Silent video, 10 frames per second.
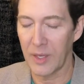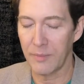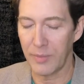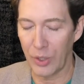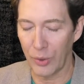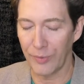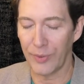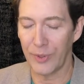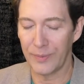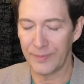
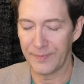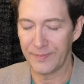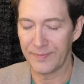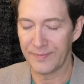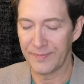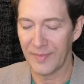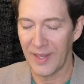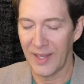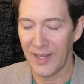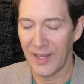Beautiful.
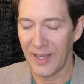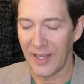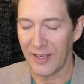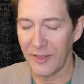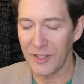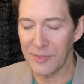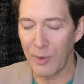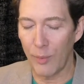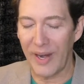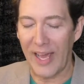And in this
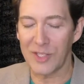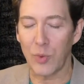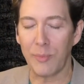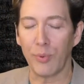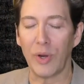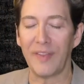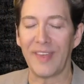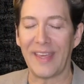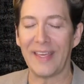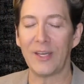moment, as we breathe
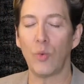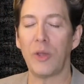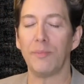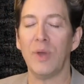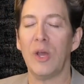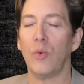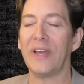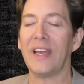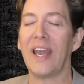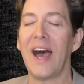in, we
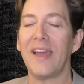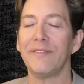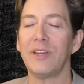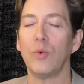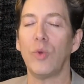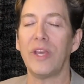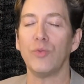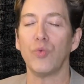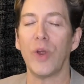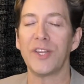enliven and we
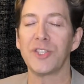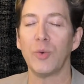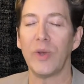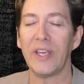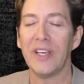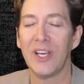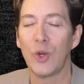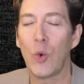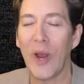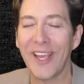enrich and we
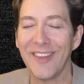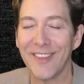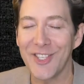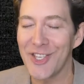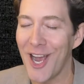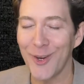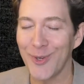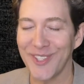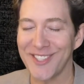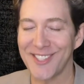quicken the
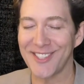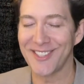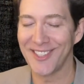chakras.